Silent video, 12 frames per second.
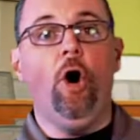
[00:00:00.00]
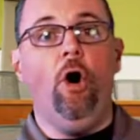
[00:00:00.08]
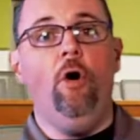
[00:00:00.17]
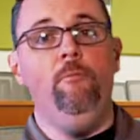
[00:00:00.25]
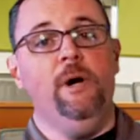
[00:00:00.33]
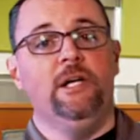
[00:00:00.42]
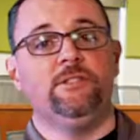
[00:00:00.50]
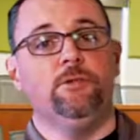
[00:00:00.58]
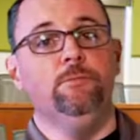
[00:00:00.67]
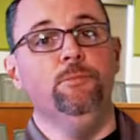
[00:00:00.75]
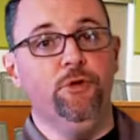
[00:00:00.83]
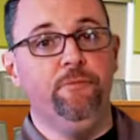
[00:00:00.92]
all
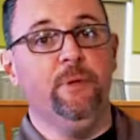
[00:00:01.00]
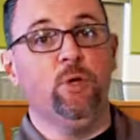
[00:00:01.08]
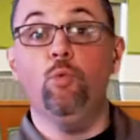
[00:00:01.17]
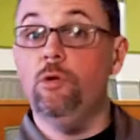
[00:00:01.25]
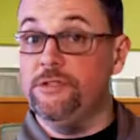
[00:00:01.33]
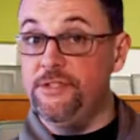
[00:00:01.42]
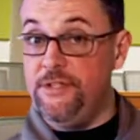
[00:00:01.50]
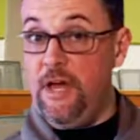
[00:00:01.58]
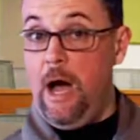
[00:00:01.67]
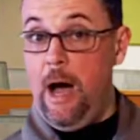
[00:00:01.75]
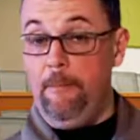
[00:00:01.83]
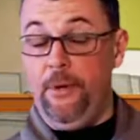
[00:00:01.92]
muscle movement will
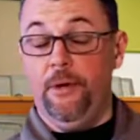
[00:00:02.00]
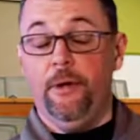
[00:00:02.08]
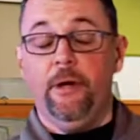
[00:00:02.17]
stop.